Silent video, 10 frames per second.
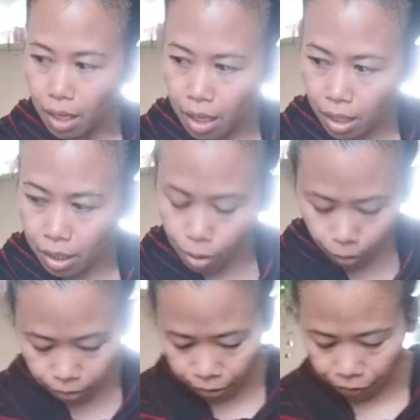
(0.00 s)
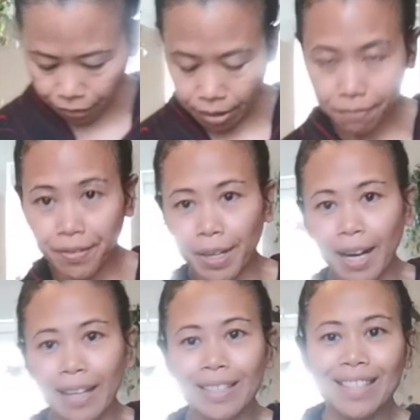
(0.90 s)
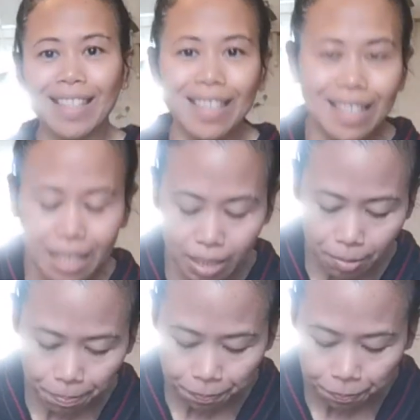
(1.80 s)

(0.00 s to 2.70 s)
in all different varieties.